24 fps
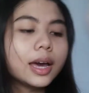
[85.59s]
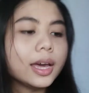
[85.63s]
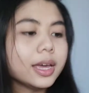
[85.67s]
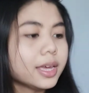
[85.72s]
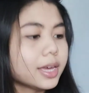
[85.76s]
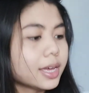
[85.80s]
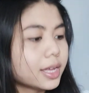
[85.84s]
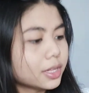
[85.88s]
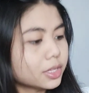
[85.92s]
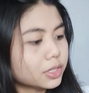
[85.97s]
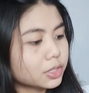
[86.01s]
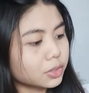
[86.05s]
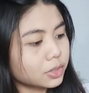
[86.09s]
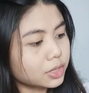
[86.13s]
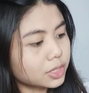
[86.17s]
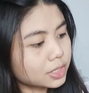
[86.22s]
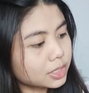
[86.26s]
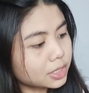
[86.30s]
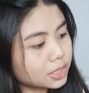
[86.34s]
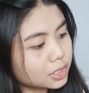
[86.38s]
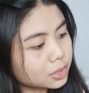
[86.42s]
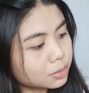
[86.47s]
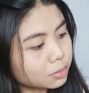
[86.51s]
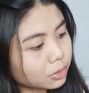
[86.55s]
Ayan, so
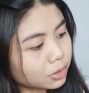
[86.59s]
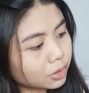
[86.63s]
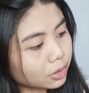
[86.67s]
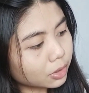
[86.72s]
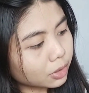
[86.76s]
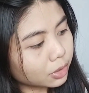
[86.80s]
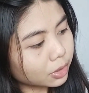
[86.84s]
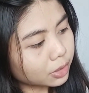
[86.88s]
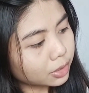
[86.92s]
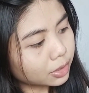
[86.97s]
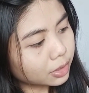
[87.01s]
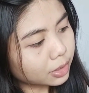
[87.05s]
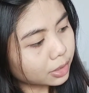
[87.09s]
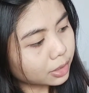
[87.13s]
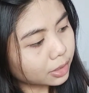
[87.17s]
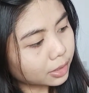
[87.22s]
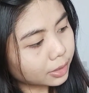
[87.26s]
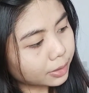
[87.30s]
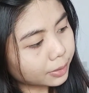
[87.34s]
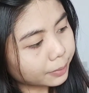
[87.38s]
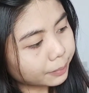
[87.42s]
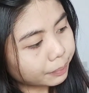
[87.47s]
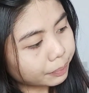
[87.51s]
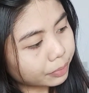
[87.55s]
this is more on
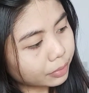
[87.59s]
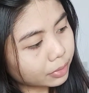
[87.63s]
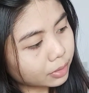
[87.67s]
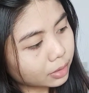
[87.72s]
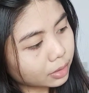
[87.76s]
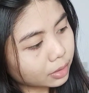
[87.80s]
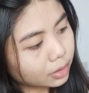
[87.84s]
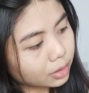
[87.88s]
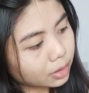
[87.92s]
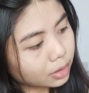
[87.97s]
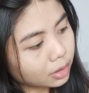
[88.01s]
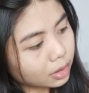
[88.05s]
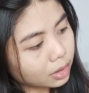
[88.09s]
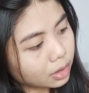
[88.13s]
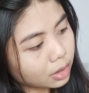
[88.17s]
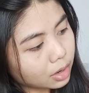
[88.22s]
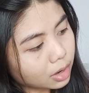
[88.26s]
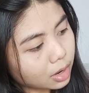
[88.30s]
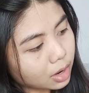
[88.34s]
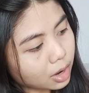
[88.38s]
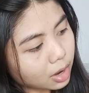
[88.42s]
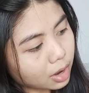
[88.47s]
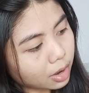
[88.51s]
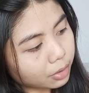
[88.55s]

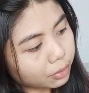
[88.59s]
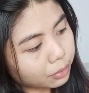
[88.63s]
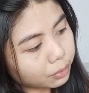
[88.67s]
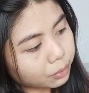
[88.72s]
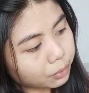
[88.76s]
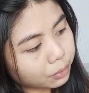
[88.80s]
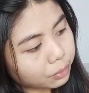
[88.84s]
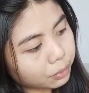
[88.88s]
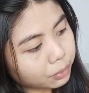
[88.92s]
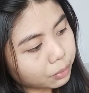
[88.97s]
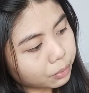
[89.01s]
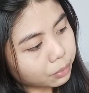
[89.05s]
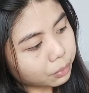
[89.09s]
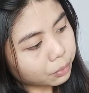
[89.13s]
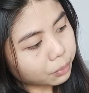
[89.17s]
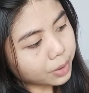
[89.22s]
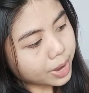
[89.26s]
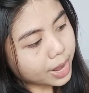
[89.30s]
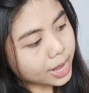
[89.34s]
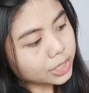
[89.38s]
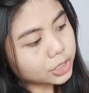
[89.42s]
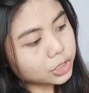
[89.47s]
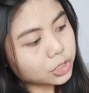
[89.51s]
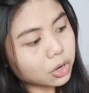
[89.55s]
a
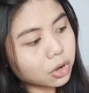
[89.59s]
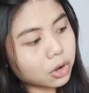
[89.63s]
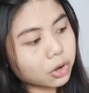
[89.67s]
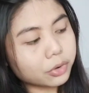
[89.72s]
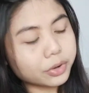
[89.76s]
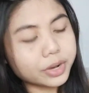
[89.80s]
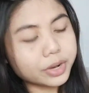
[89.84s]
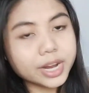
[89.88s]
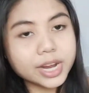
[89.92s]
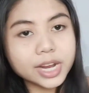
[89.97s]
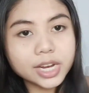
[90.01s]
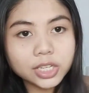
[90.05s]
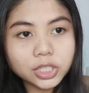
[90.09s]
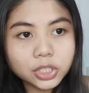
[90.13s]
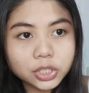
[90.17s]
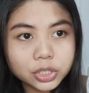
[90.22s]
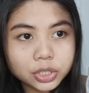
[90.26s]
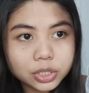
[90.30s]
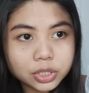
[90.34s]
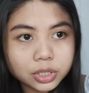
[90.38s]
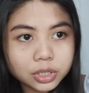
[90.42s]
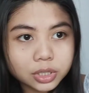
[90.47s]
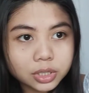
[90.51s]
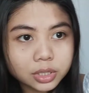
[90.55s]

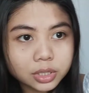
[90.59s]
red-orange